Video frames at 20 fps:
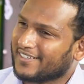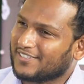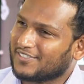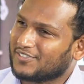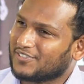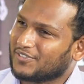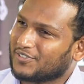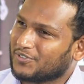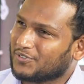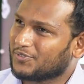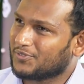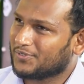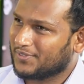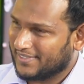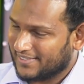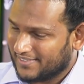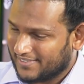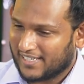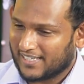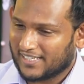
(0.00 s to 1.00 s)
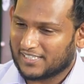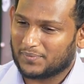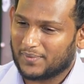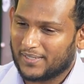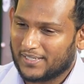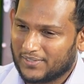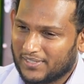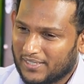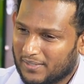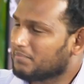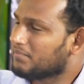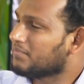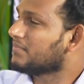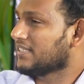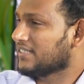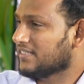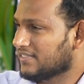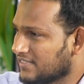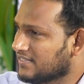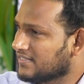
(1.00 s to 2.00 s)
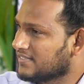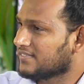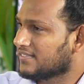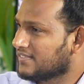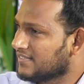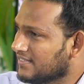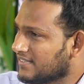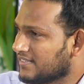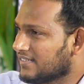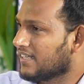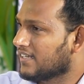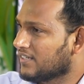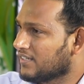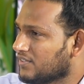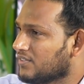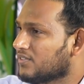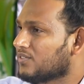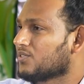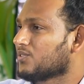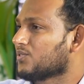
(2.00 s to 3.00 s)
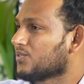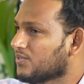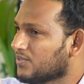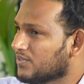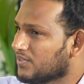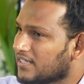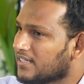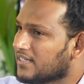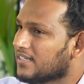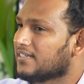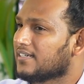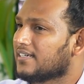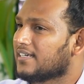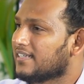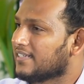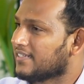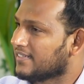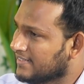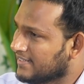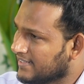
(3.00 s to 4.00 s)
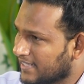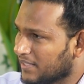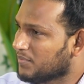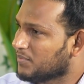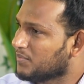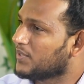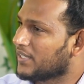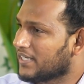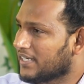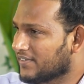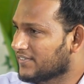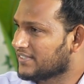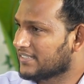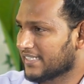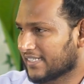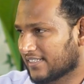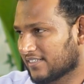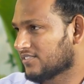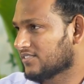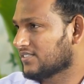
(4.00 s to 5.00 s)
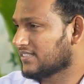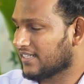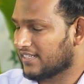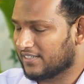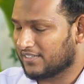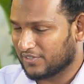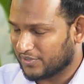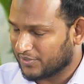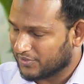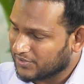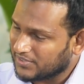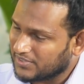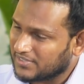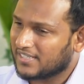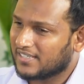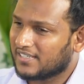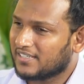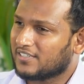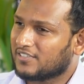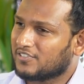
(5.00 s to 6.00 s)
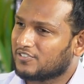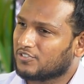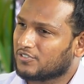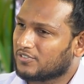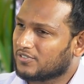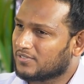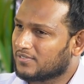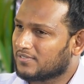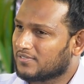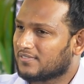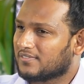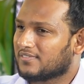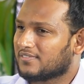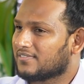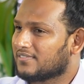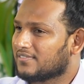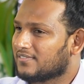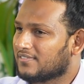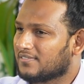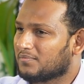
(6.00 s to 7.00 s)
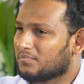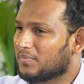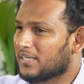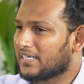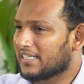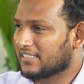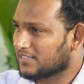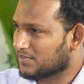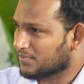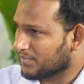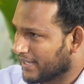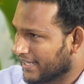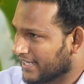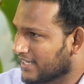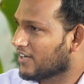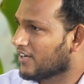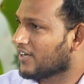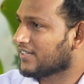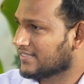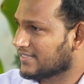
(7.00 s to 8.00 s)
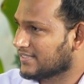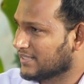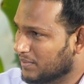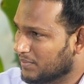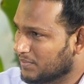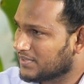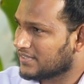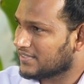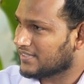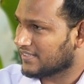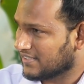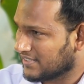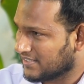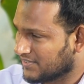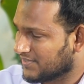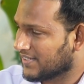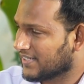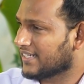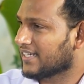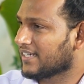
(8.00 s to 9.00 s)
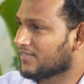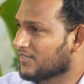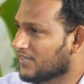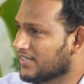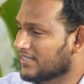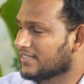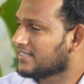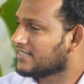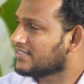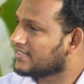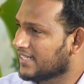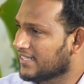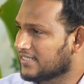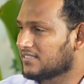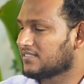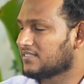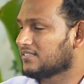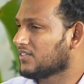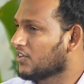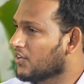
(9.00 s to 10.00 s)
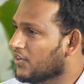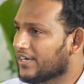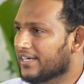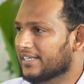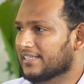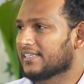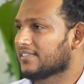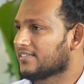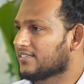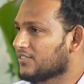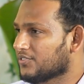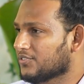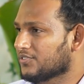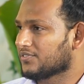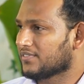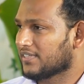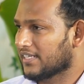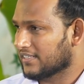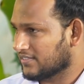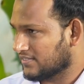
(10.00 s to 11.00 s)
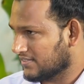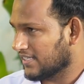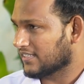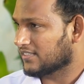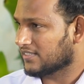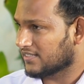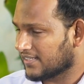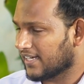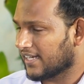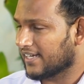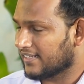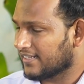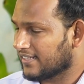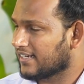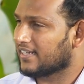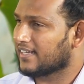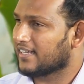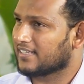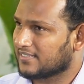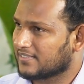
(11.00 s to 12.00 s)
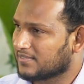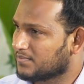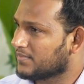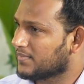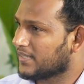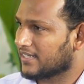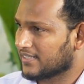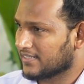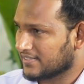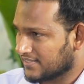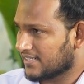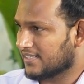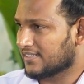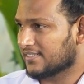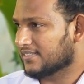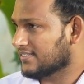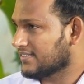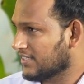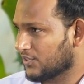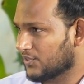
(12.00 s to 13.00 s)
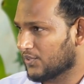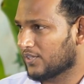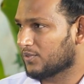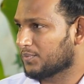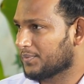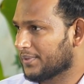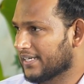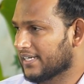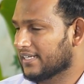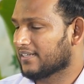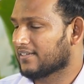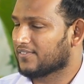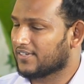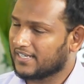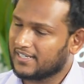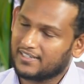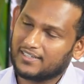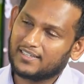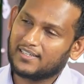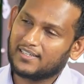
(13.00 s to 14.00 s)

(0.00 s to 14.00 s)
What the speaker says: So you explain to them this is done through LLM, whatever the technology that you use. So. But it's my concepts. This is what I wanted. That's your ethic. That's the side that as a consultant that you have to bring in, right?